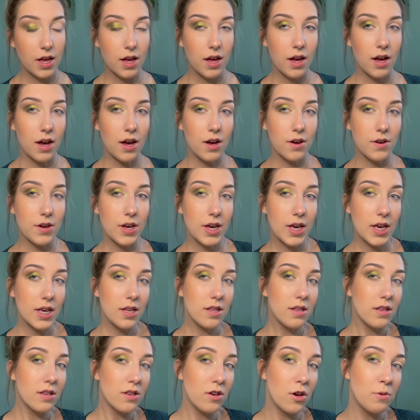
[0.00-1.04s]
Okay,
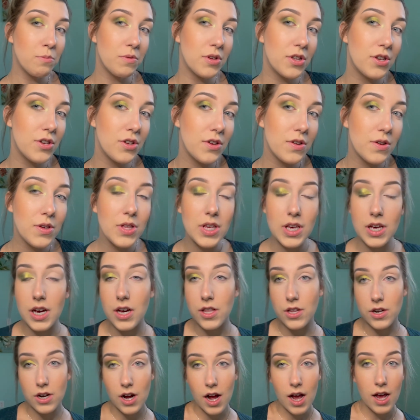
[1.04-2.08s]
so I'm going to do the
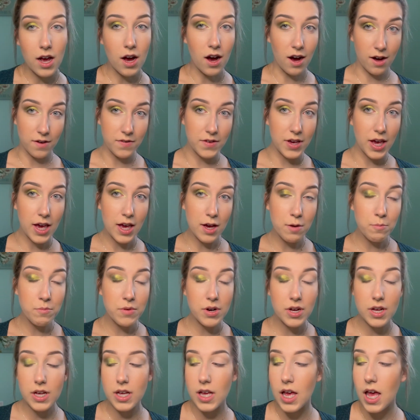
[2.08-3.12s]
other eye off
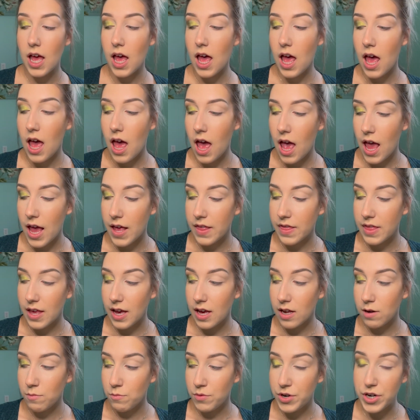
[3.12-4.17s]
camera, and
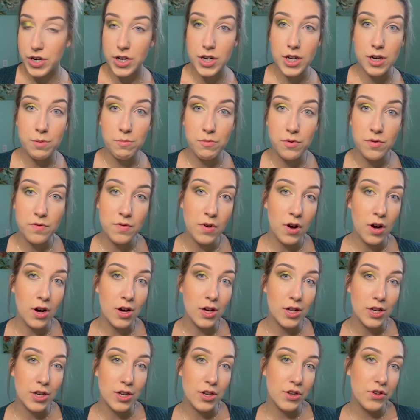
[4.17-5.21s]
then we're going to move
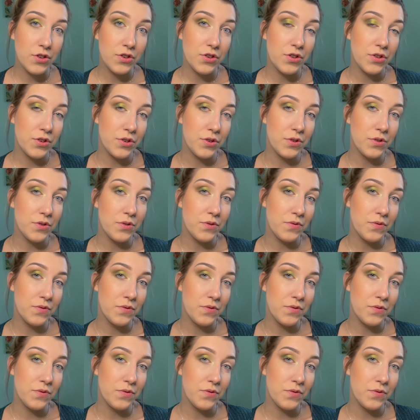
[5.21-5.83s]
on to